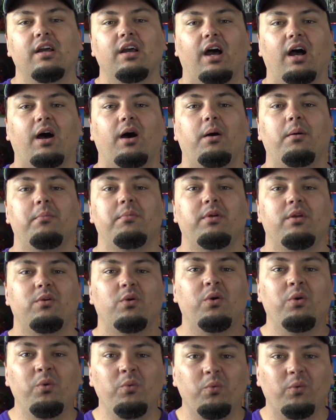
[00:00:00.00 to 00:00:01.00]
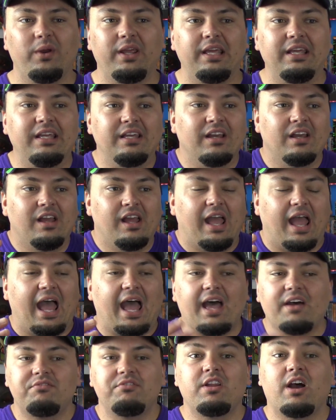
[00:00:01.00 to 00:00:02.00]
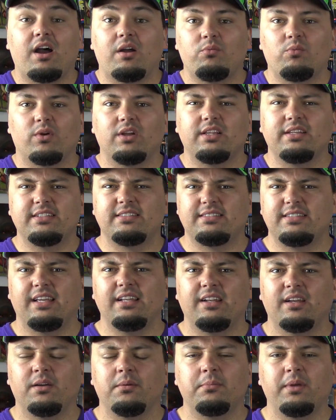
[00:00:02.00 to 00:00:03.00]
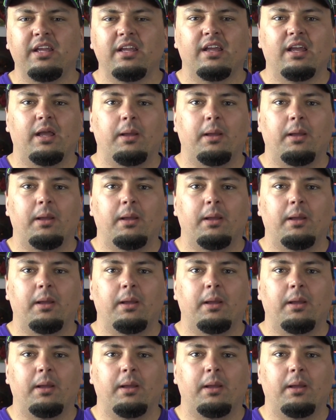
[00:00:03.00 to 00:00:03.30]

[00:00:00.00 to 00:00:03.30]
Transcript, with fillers: Um, we have not really seen him.